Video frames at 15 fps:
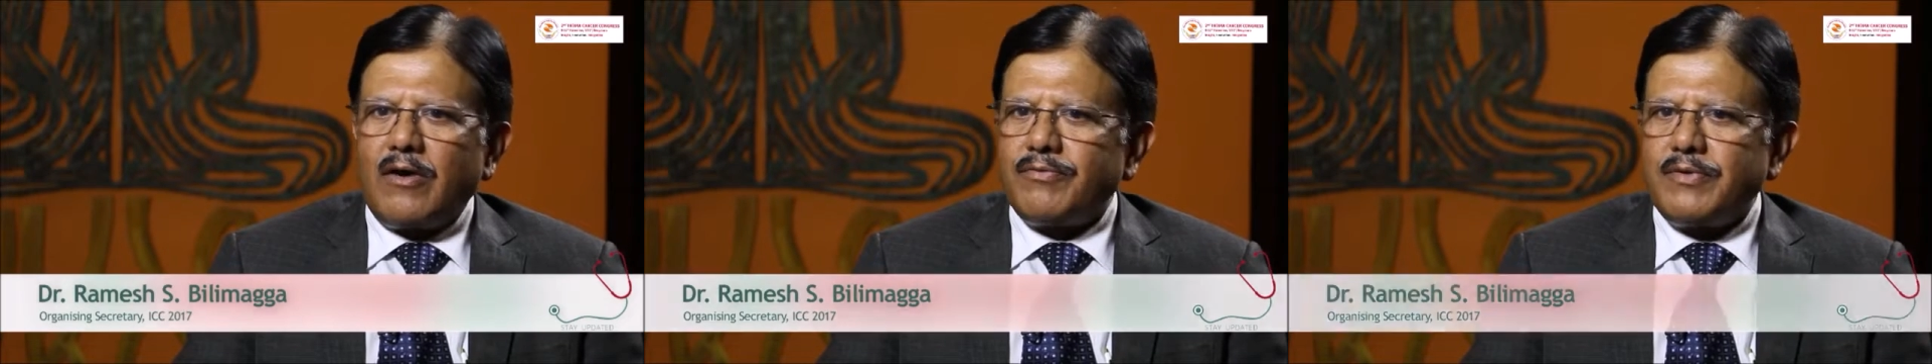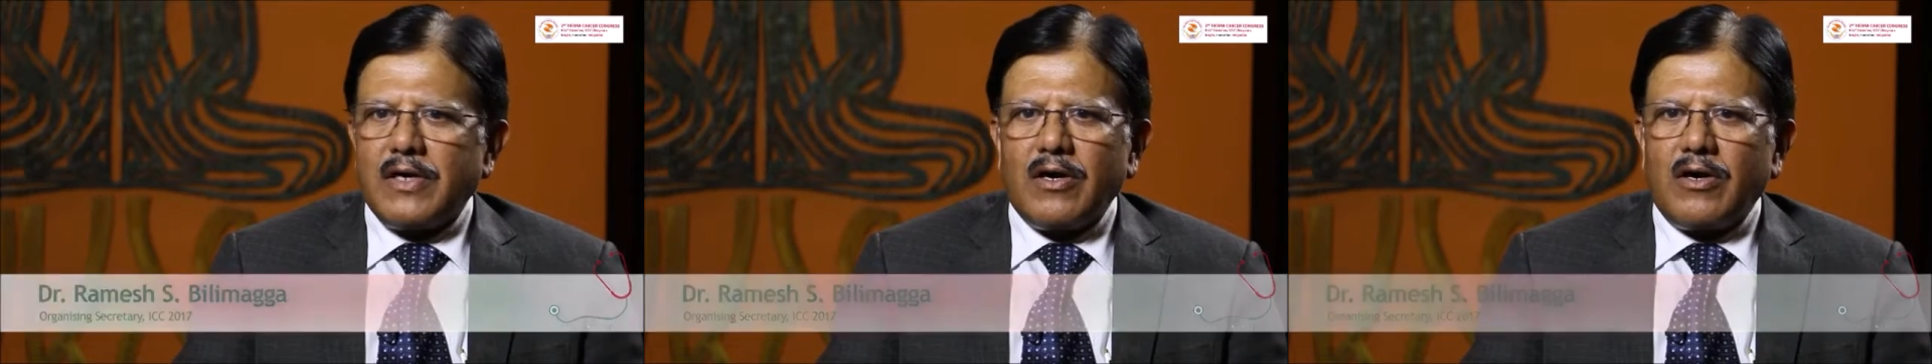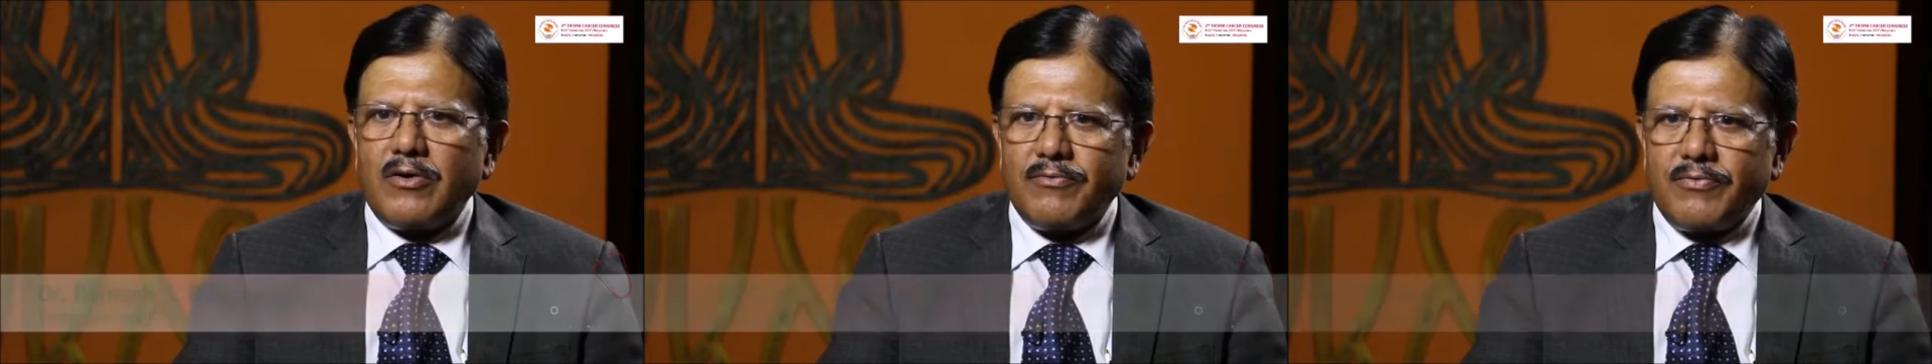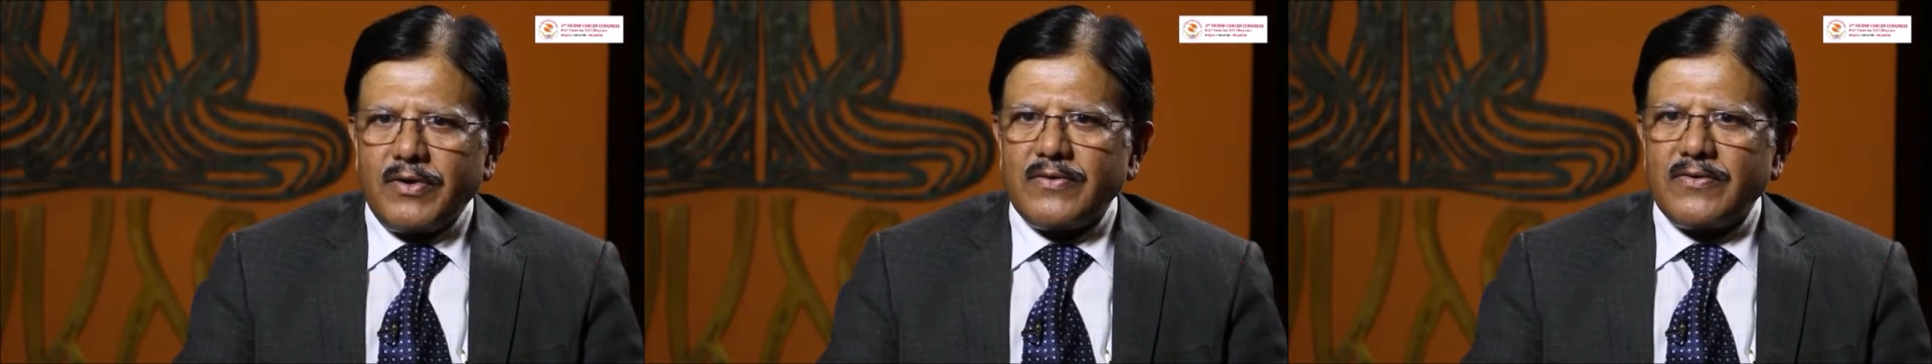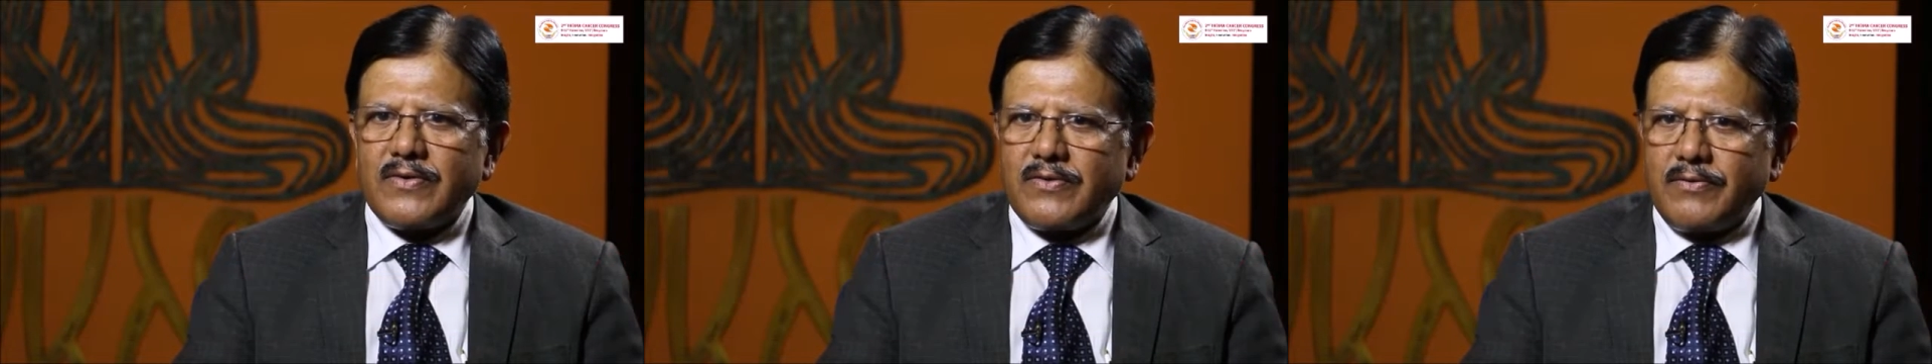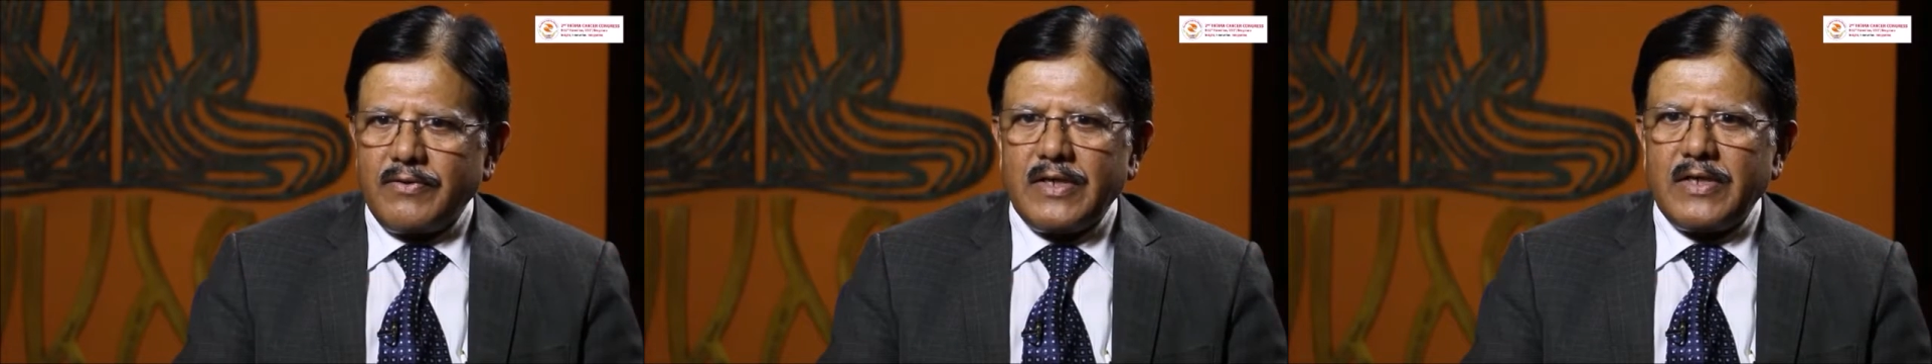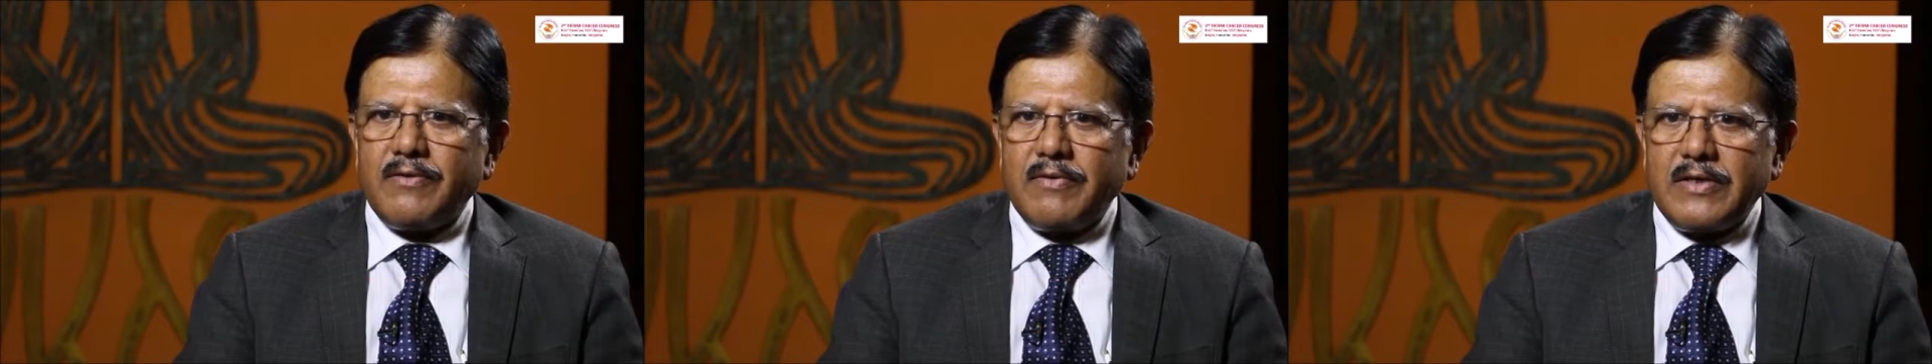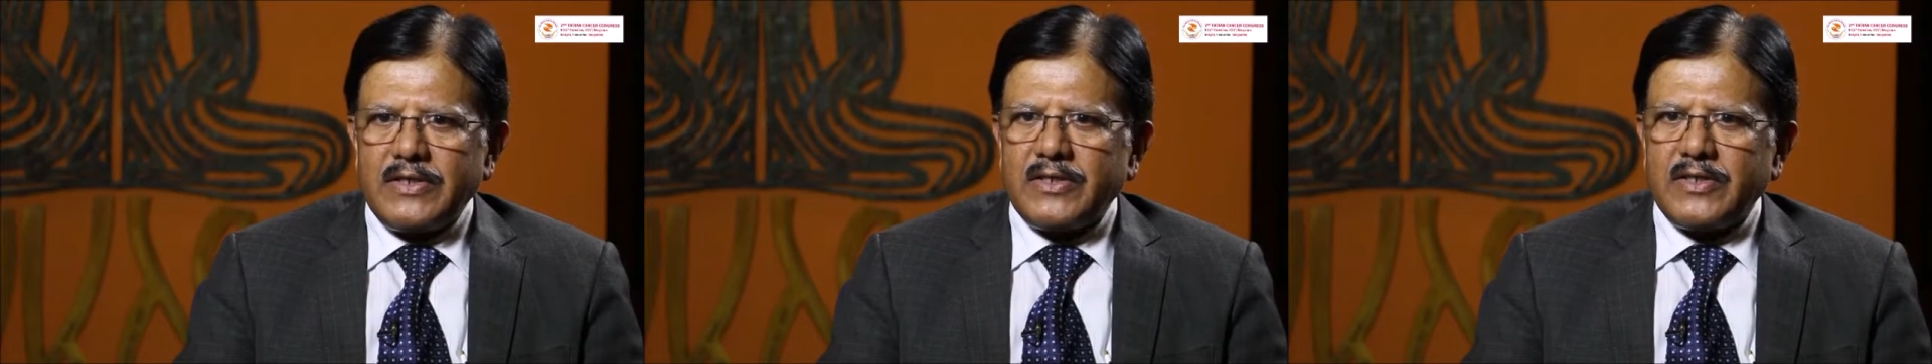of the conferences
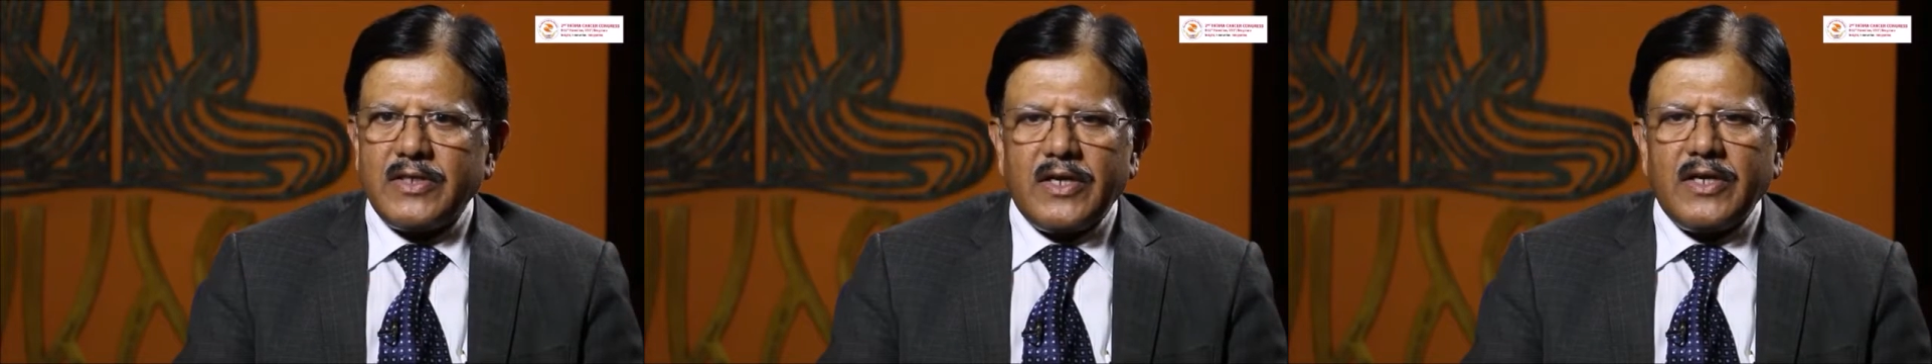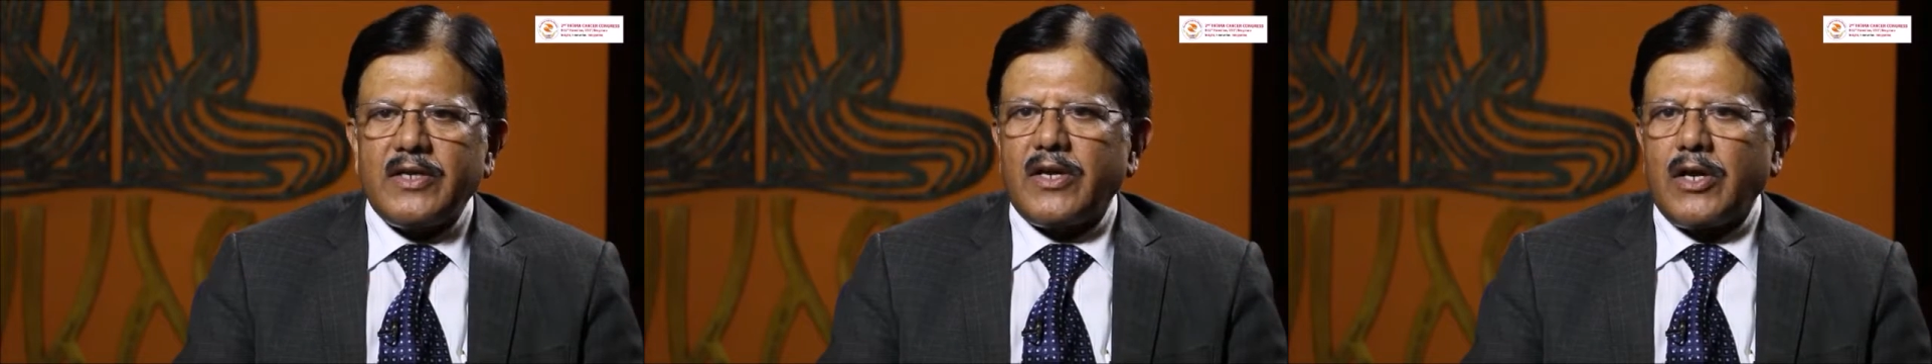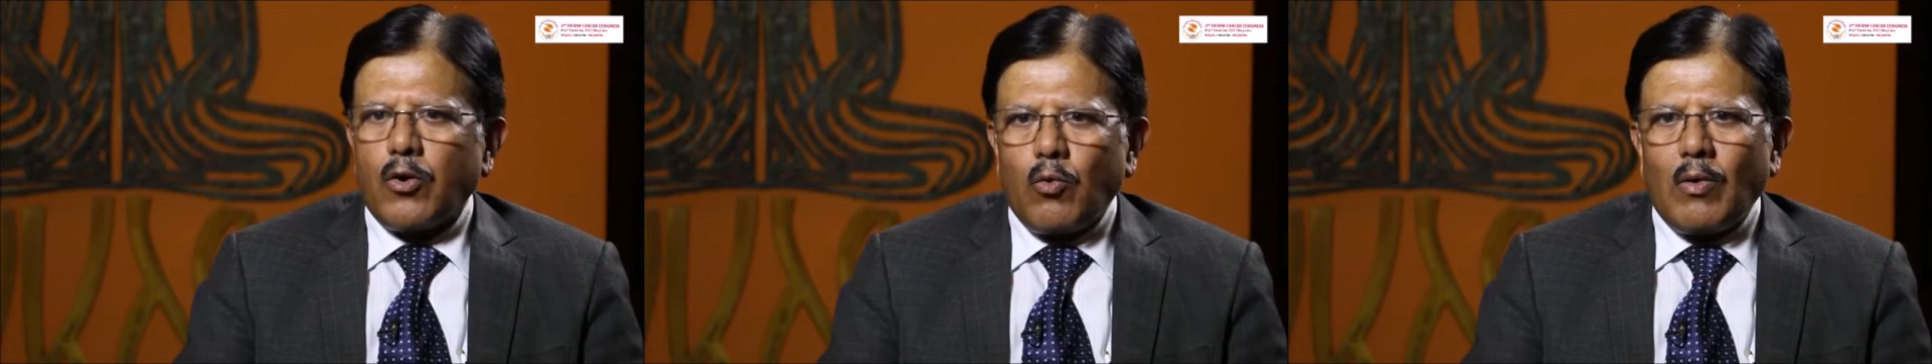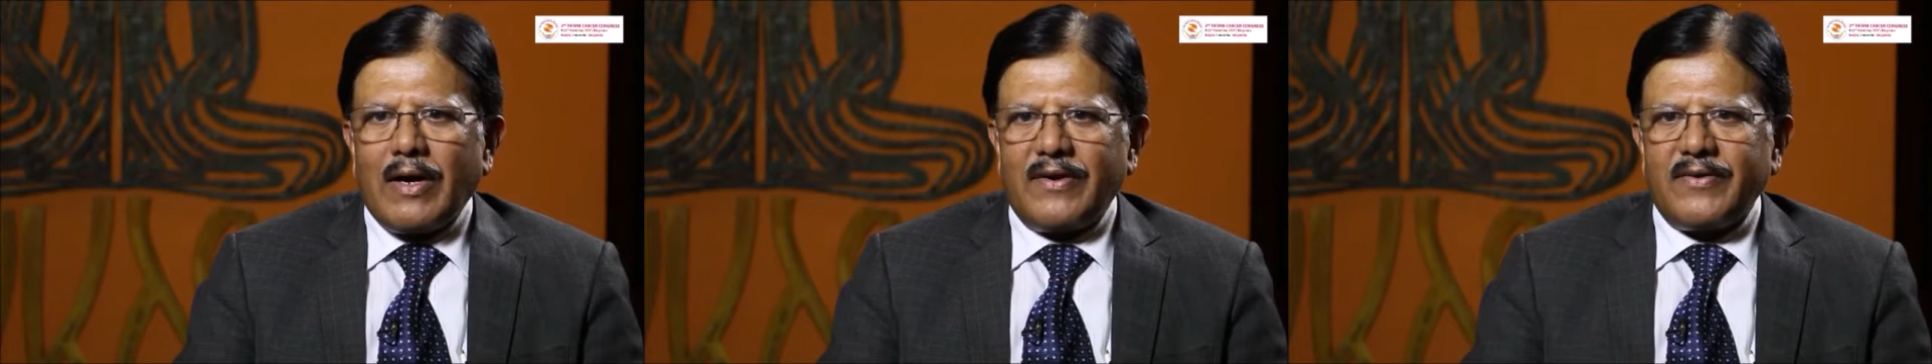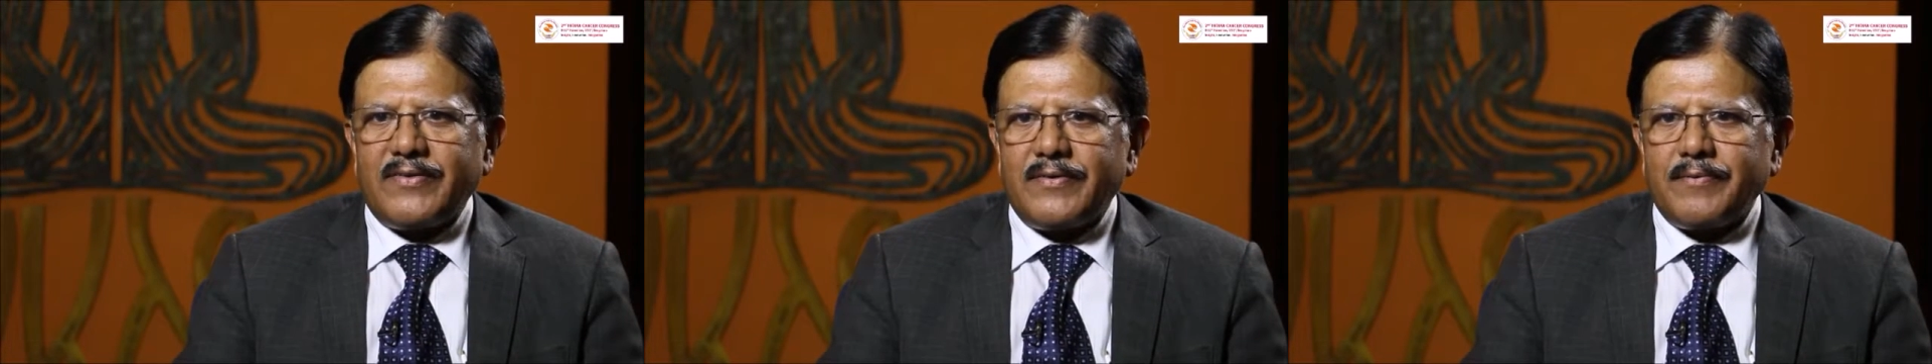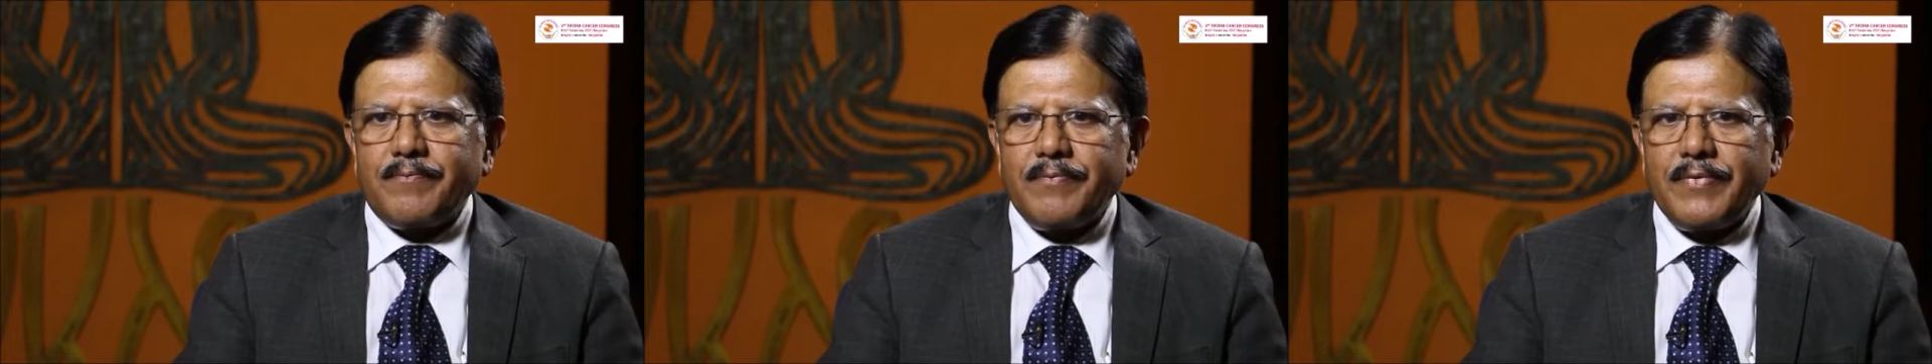which it requires.